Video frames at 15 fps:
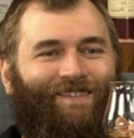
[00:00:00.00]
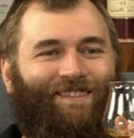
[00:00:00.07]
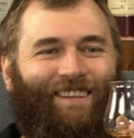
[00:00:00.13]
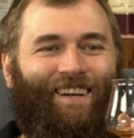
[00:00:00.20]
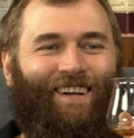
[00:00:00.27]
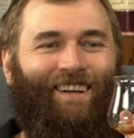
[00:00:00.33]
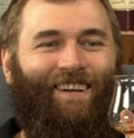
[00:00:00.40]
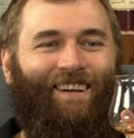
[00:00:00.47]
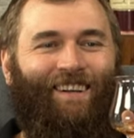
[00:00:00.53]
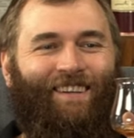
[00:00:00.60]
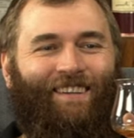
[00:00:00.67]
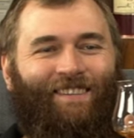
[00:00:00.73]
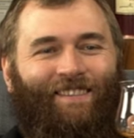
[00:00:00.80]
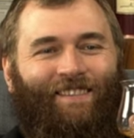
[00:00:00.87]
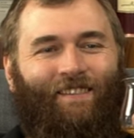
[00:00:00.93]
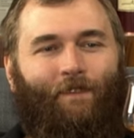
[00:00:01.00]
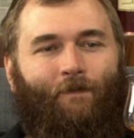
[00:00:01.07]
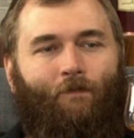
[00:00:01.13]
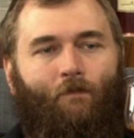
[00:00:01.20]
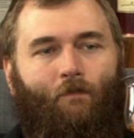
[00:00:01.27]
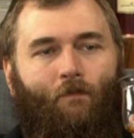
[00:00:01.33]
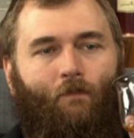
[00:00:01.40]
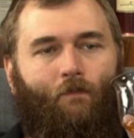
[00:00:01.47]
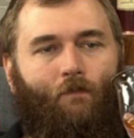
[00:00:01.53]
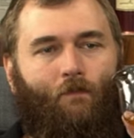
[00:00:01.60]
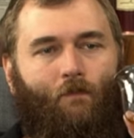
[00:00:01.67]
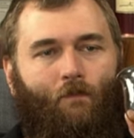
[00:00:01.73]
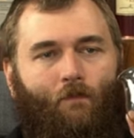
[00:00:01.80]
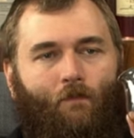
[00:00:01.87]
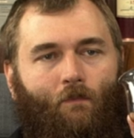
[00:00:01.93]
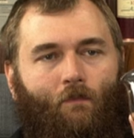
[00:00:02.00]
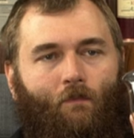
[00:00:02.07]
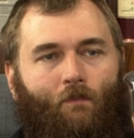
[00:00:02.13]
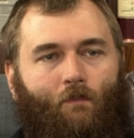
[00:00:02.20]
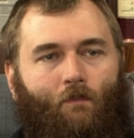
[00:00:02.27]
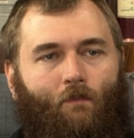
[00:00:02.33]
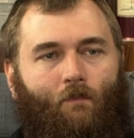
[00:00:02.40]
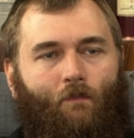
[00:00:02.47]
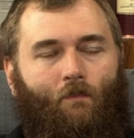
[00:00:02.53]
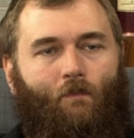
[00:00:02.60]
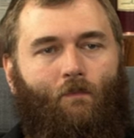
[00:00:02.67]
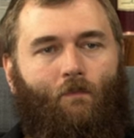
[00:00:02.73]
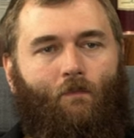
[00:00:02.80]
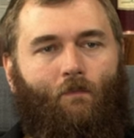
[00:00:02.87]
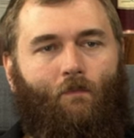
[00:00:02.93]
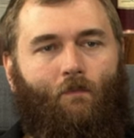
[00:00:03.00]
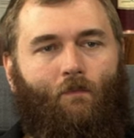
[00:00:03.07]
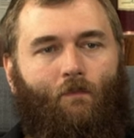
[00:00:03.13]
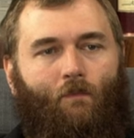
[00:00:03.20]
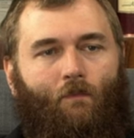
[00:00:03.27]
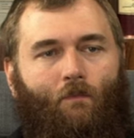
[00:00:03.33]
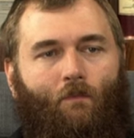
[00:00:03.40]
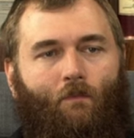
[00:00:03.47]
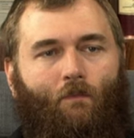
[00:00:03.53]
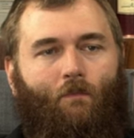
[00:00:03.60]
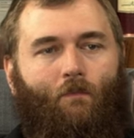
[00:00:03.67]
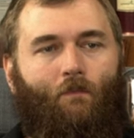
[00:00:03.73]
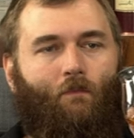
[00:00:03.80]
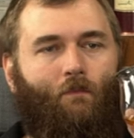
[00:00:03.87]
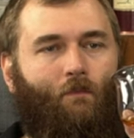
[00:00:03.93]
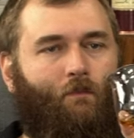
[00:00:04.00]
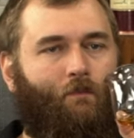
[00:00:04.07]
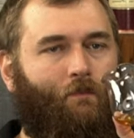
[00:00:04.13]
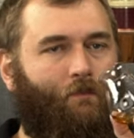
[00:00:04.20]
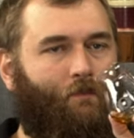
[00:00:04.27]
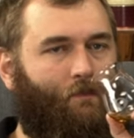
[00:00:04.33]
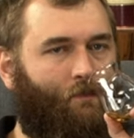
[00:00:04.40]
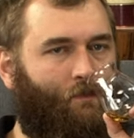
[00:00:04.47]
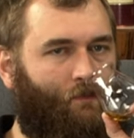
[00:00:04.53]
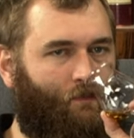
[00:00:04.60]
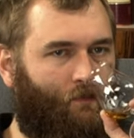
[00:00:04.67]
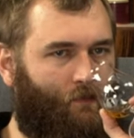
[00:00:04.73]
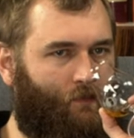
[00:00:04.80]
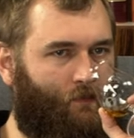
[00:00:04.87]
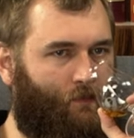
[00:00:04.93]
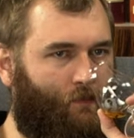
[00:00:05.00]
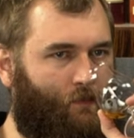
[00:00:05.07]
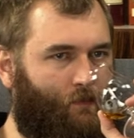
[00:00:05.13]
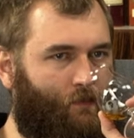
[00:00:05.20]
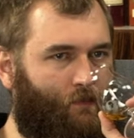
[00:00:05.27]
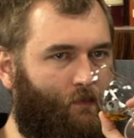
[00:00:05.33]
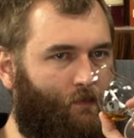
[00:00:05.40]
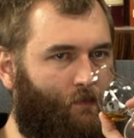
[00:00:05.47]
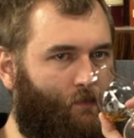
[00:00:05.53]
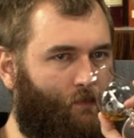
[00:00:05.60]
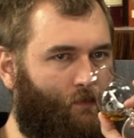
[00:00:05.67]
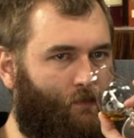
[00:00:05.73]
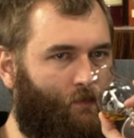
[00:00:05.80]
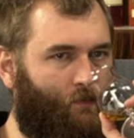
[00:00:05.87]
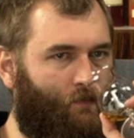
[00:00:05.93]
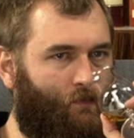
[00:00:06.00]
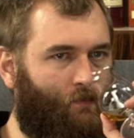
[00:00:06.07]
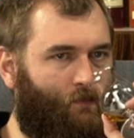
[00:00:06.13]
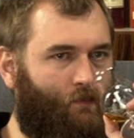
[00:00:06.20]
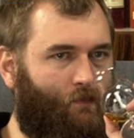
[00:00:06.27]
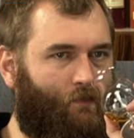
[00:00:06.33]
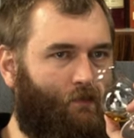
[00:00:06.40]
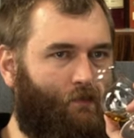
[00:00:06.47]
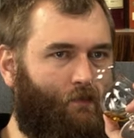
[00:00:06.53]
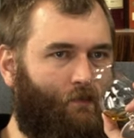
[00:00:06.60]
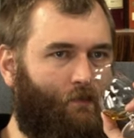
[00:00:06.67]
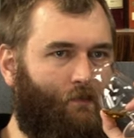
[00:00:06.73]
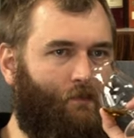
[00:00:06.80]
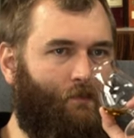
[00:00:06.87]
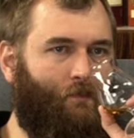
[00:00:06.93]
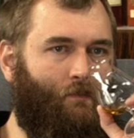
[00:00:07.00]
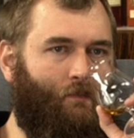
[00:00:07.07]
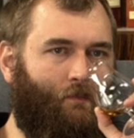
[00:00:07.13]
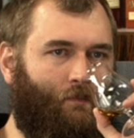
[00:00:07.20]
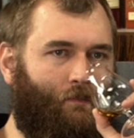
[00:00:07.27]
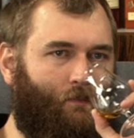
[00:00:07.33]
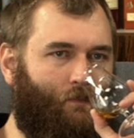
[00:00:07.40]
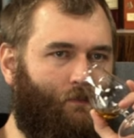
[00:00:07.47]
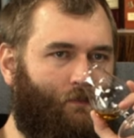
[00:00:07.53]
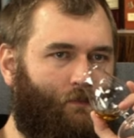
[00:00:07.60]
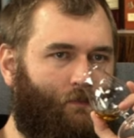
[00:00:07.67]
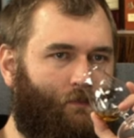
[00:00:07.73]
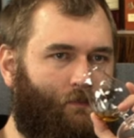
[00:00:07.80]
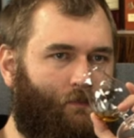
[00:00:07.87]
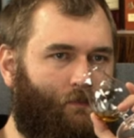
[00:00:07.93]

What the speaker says: (not speaking)